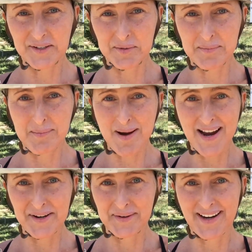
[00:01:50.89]
are
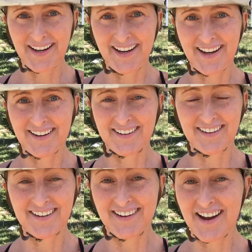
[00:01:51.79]
migrating
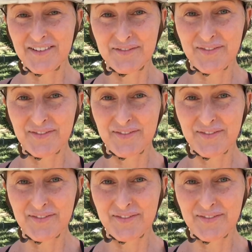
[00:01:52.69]
not